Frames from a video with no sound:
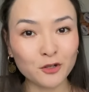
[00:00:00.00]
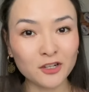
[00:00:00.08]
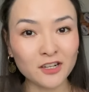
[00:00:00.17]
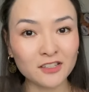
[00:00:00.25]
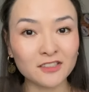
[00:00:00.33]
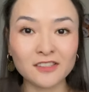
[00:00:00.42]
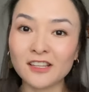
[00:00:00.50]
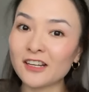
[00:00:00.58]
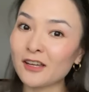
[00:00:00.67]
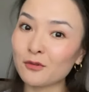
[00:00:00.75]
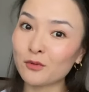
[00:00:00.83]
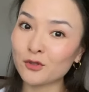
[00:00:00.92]
product that
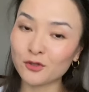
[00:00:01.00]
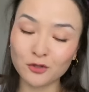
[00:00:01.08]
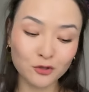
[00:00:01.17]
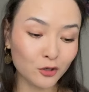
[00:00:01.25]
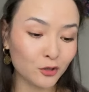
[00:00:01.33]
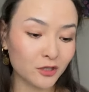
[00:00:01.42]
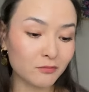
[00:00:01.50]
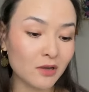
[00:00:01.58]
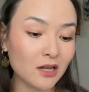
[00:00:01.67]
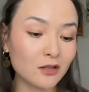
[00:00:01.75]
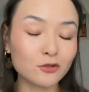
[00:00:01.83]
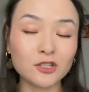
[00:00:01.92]
I want to talk
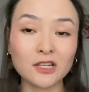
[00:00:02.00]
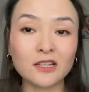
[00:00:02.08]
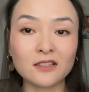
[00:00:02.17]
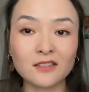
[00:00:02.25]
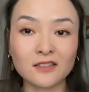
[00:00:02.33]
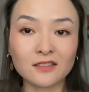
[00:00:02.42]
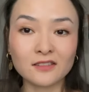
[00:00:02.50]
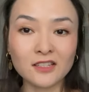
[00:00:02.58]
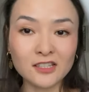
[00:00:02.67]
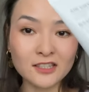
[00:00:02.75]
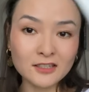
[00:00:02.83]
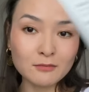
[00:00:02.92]
about is
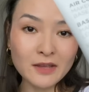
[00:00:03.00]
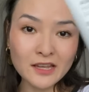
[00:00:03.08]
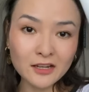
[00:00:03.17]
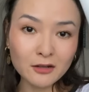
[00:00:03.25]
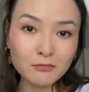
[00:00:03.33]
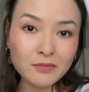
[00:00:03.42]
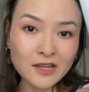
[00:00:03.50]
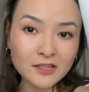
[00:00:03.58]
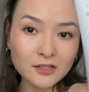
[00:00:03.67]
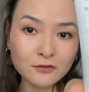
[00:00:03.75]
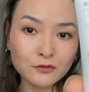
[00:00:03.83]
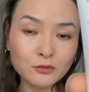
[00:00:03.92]
this makeup
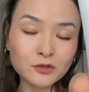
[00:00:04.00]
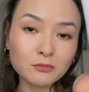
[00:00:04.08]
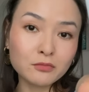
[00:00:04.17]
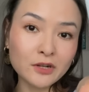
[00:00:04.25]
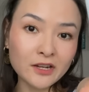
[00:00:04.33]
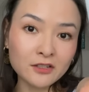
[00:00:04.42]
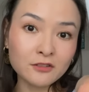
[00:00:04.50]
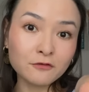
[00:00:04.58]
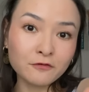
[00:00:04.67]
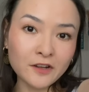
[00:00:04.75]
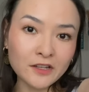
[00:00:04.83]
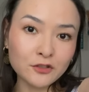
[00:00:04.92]
base from the brand
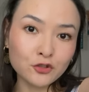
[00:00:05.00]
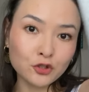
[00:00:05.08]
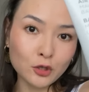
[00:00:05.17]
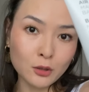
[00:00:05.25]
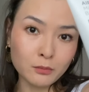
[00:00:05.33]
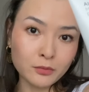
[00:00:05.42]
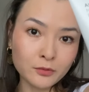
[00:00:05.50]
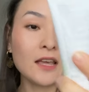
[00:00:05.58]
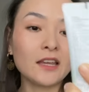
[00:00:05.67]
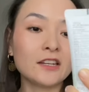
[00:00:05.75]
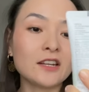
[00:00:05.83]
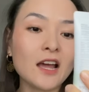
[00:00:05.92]
Face Shop.
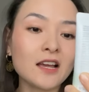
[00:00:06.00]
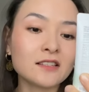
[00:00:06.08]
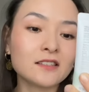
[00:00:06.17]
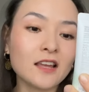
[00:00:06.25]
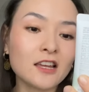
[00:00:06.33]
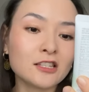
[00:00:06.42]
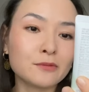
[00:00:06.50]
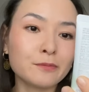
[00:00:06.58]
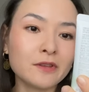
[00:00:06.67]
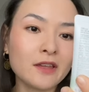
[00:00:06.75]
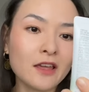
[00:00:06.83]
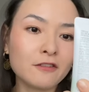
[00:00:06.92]
It has
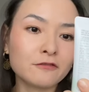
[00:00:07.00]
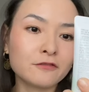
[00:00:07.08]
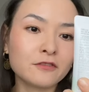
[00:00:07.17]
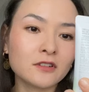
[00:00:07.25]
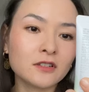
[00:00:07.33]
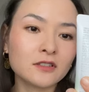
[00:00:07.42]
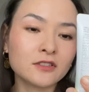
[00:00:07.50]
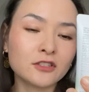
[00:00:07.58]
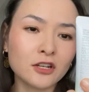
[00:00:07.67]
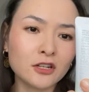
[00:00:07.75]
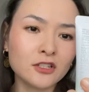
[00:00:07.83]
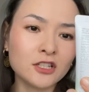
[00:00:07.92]
SPF
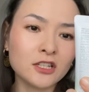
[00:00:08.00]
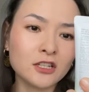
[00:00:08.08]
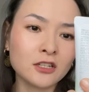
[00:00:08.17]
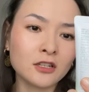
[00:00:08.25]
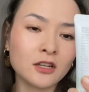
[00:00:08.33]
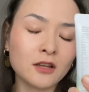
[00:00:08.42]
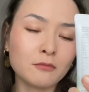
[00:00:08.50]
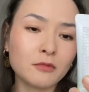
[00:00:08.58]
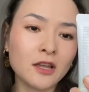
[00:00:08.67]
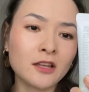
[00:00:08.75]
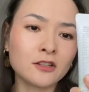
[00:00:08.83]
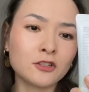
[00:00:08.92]
30
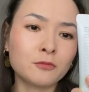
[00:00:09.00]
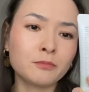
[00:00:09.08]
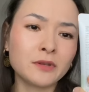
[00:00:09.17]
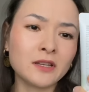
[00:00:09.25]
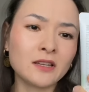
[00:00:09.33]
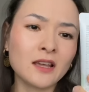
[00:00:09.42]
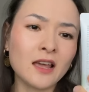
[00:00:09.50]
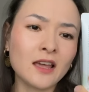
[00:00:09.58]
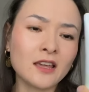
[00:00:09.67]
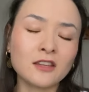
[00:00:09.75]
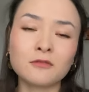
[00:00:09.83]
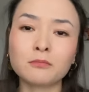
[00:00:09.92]
and
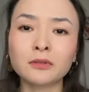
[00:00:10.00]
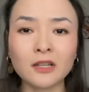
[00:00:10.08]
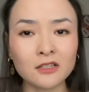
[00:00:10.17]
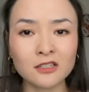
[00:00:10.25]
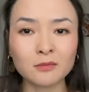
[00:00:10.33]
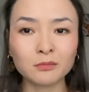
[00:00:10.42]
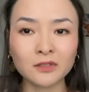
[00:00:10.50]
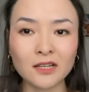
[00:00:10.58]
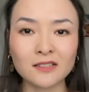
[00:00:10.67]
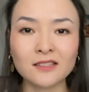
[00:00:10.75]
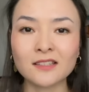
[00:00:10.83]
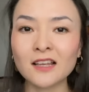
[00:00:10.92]

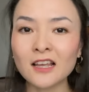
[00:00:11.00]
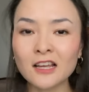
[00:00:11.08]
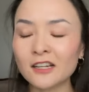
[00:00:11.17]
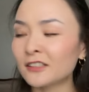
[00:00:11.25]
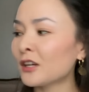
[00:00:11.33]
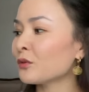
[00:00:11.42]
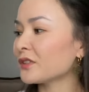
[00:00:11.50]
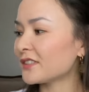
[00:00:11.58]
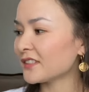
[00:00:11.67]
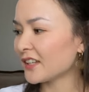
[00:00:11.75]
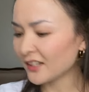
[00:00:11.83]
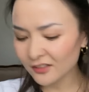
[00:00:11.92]
PA++. Now
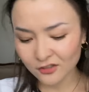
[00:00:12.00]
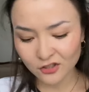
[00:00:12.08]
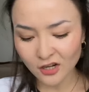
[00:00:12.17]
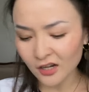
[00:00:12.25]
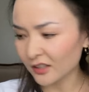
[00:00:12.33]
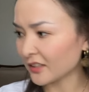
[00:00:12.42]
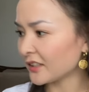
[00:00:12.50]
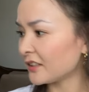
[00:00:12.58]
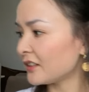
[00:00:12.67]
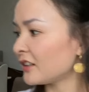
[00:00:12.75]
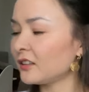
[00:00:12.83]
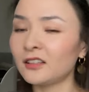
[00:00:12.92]
it's getting dark
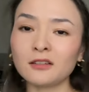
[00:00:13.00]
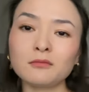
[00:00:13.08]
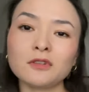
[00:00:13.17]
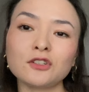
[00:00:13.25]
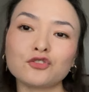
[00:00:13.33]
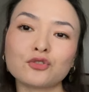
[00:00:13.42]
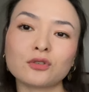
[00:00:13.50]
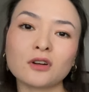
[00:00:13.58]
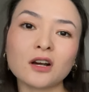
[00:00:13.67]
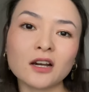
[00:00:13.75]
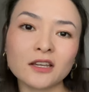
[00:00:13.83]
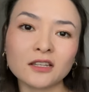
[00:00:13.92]
here. Let me
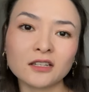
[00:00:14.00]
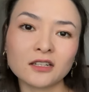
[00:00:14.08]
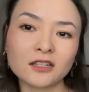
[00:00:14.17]
try.